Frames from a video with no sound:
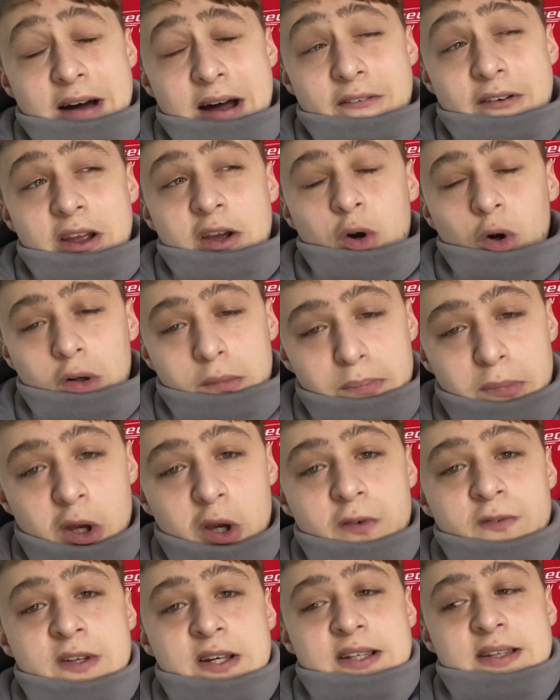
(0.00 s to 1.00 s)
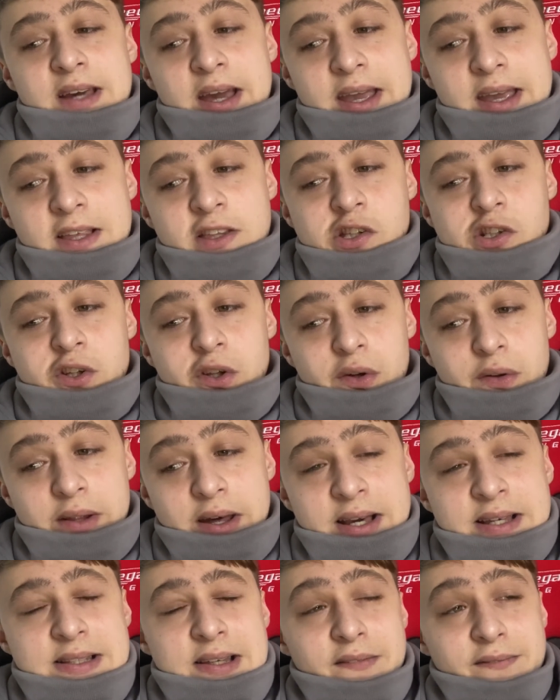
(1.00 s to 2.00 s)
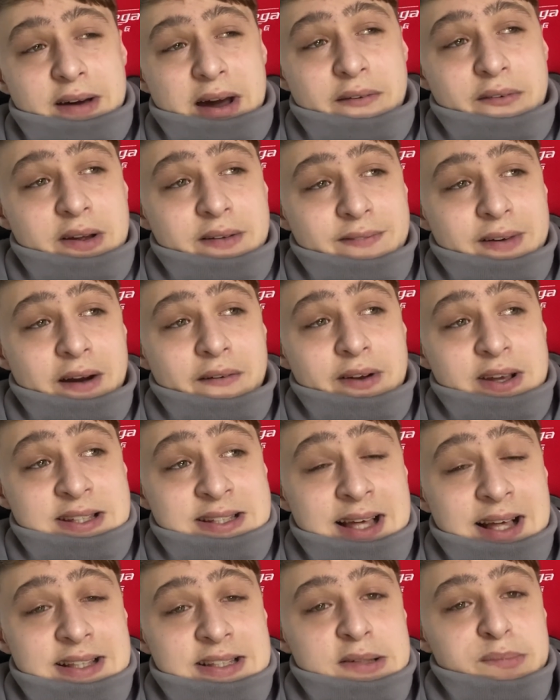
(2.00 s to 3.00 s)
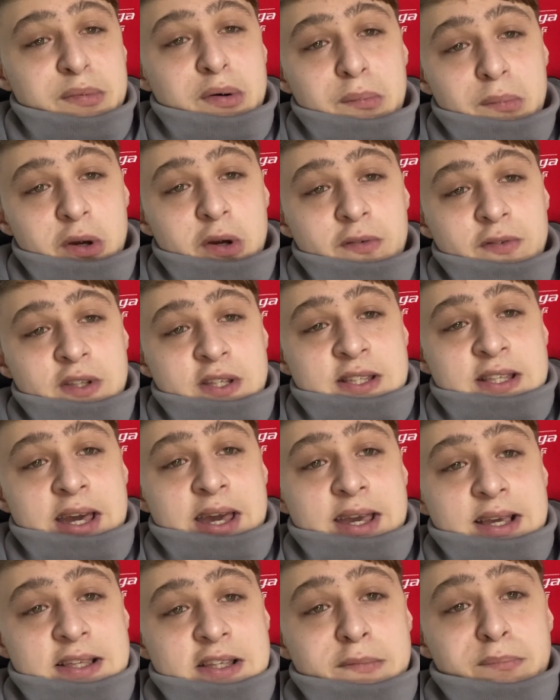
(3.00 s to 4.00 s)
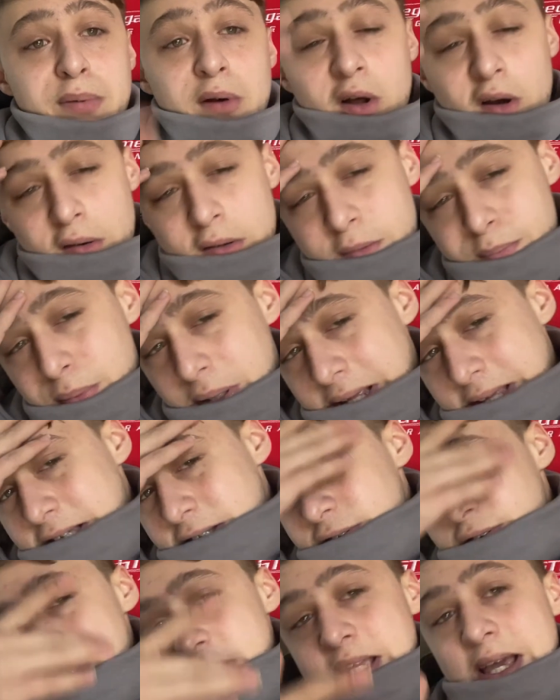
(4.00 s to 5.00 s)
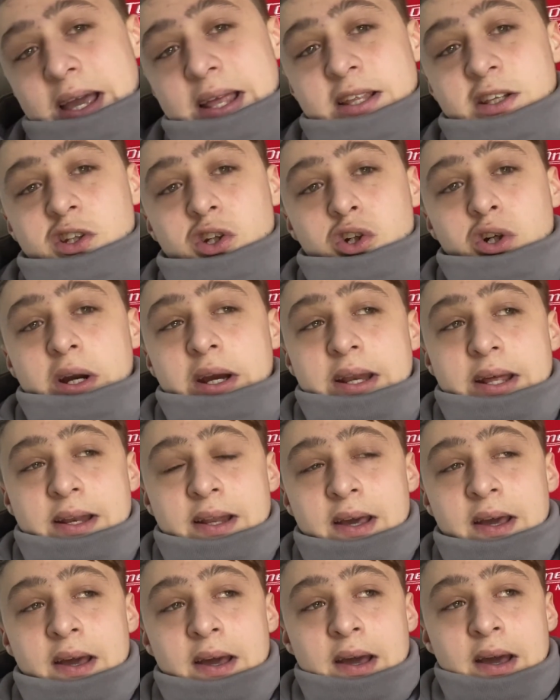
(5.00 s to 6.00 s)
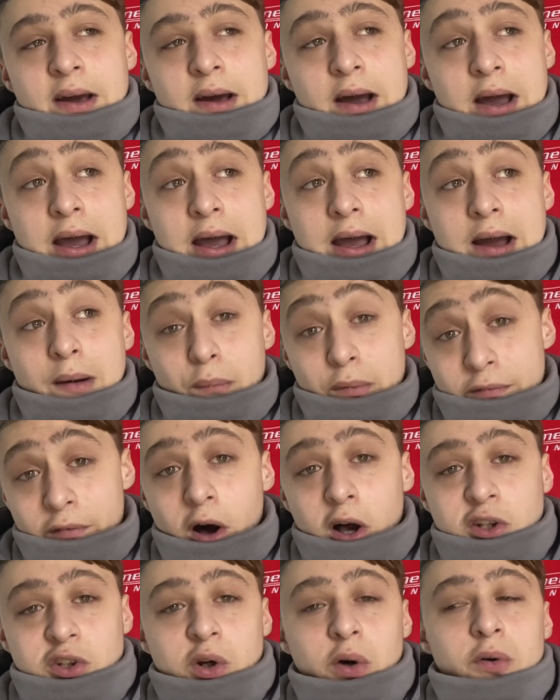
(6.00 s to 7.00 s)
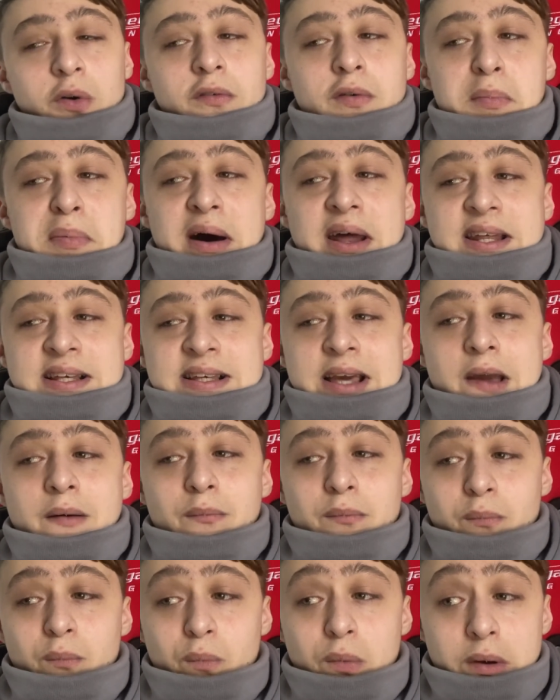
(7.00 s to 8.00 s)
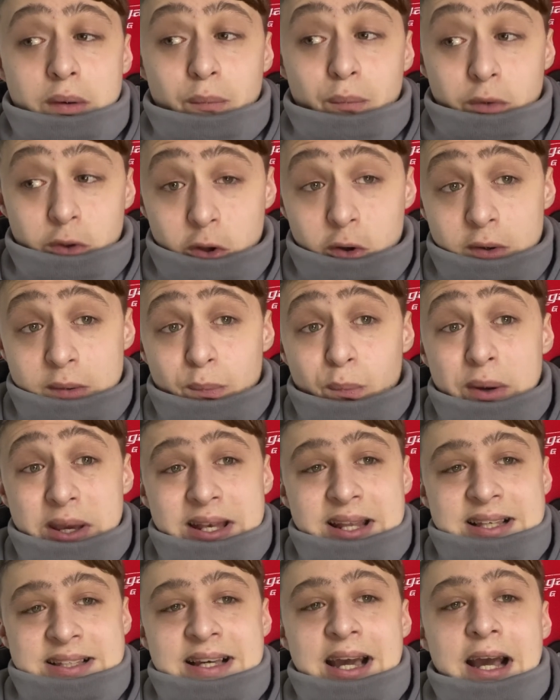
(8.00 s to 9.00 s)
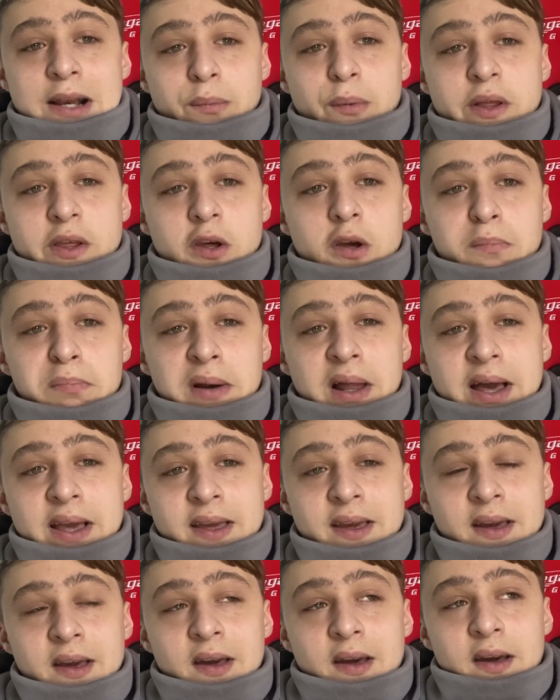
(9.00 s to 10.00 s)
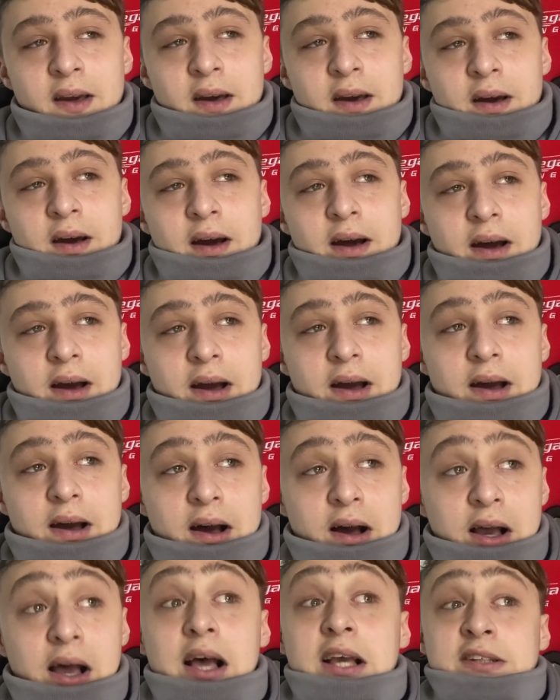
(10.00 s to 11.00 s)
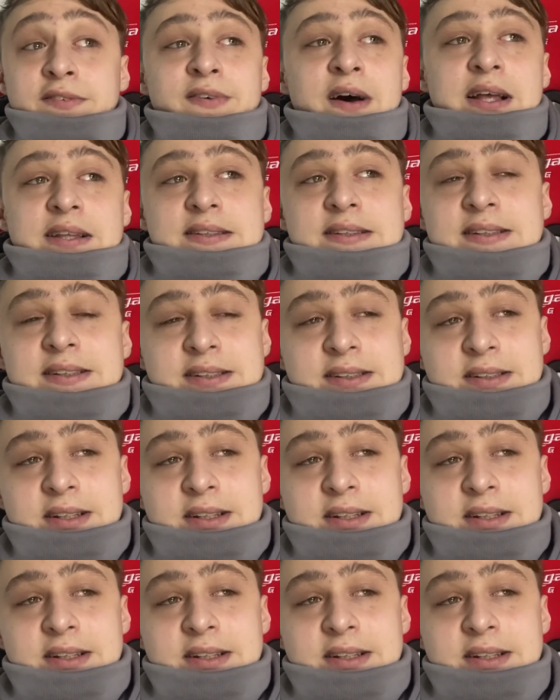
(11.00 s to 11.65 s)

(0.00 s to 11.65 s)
good move to take to do this. A very sensible move to take to block players to get into training. With also another banner saying we decide when you play as fans.